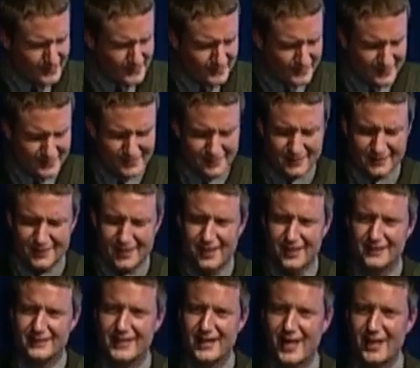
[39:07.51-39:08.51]
These are the
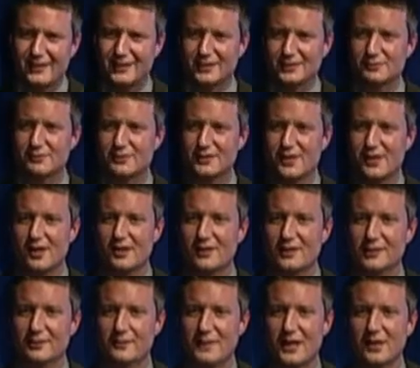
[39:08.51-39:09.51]
kind of tactics we're
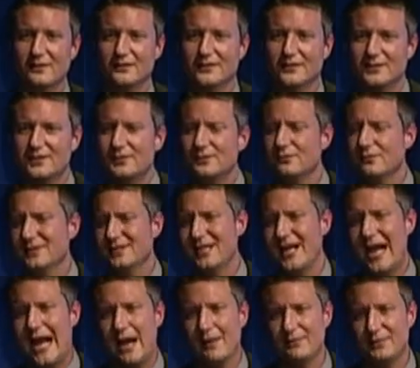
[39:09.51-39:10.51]
talking about. This is what's
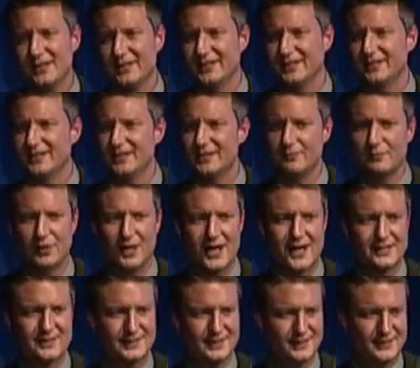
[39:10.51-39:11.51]
happening in the
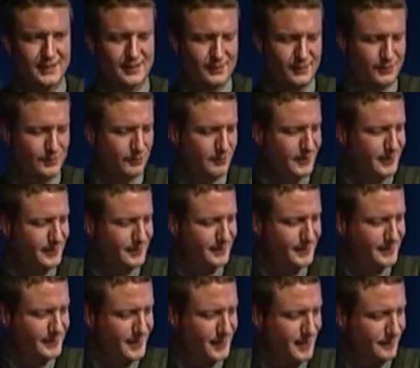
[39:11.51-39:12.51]
Nebraska territory at
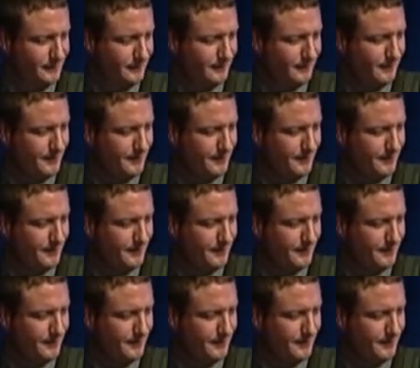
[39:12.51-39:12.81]
this time.